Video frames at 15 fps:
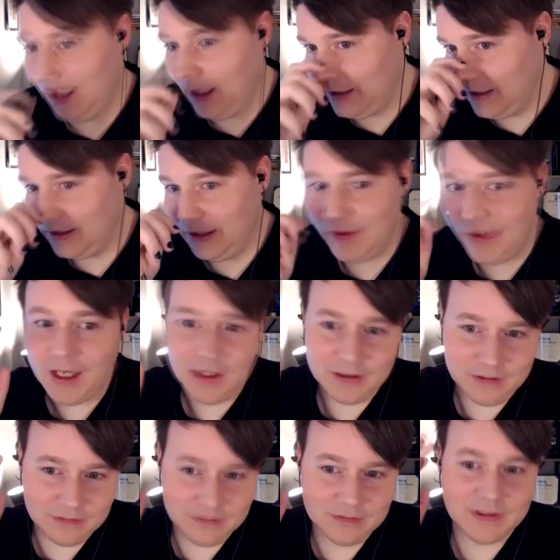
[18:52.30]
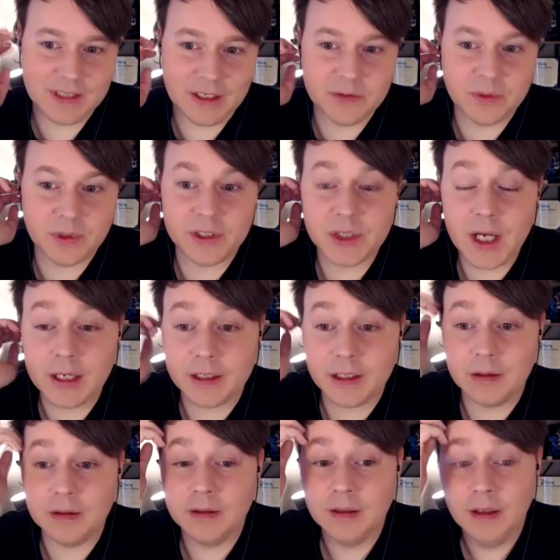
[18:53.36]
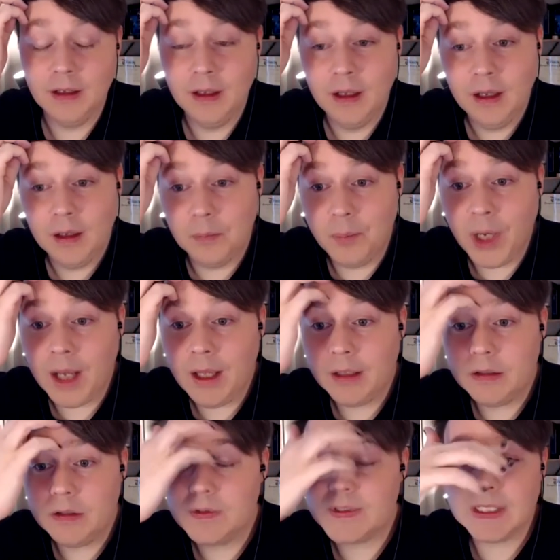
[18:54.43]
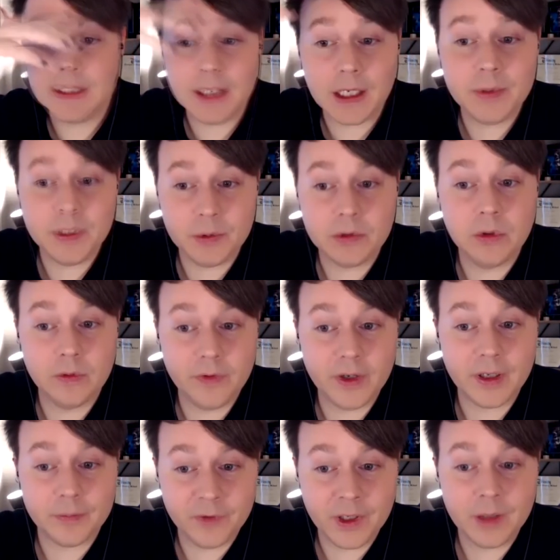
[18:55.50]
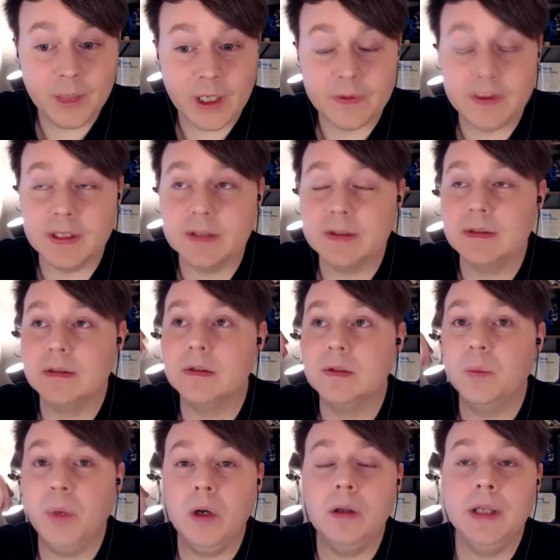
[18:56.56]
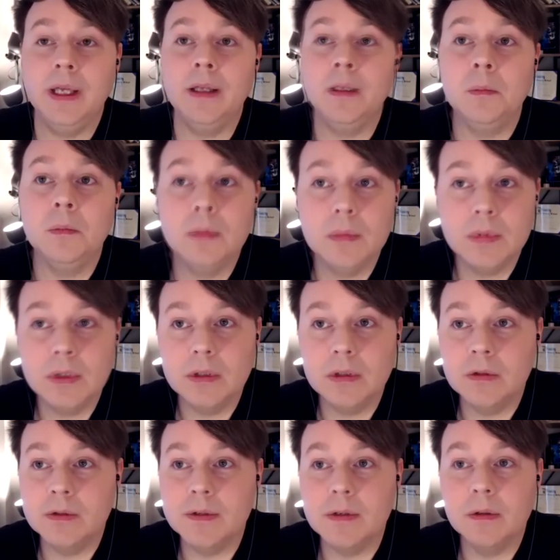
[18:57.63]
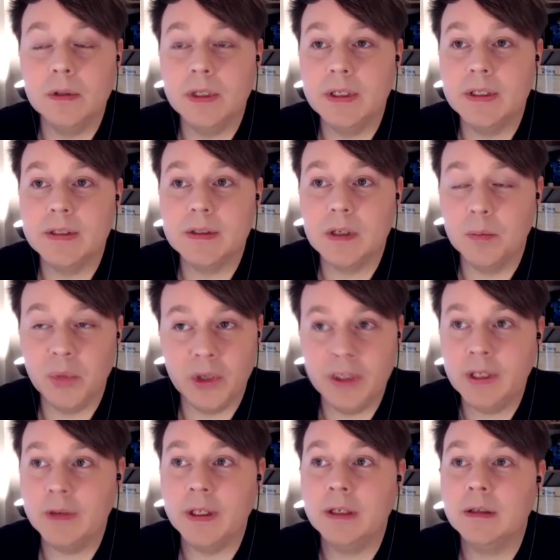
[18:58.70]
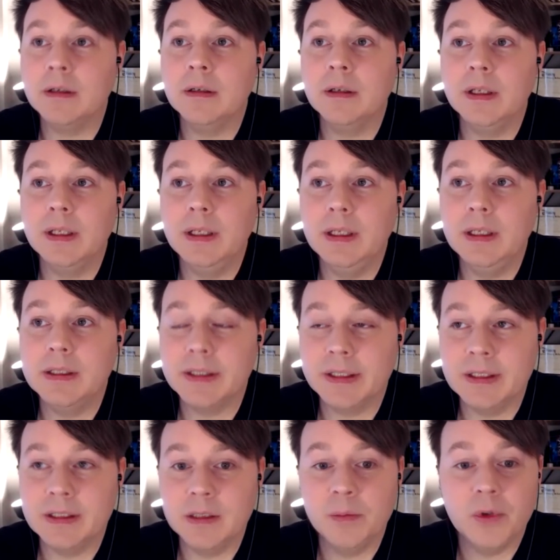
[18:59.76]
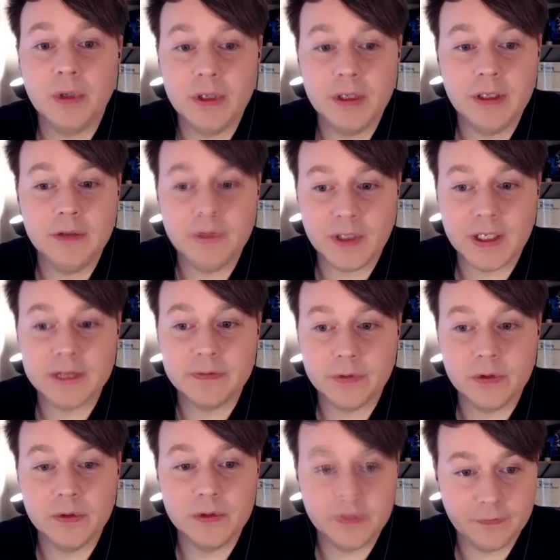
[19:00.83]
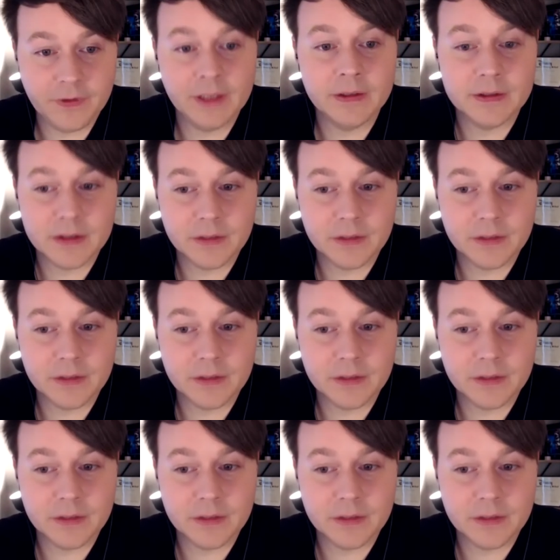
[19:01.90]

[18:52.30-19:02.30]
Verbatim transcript: Uh, now that sounds really oh. shocking, but you'll see a lot of people who are very upfront about this. So Paul Helm, who is a brilliant thinker, he is a contemporary philosopher who defends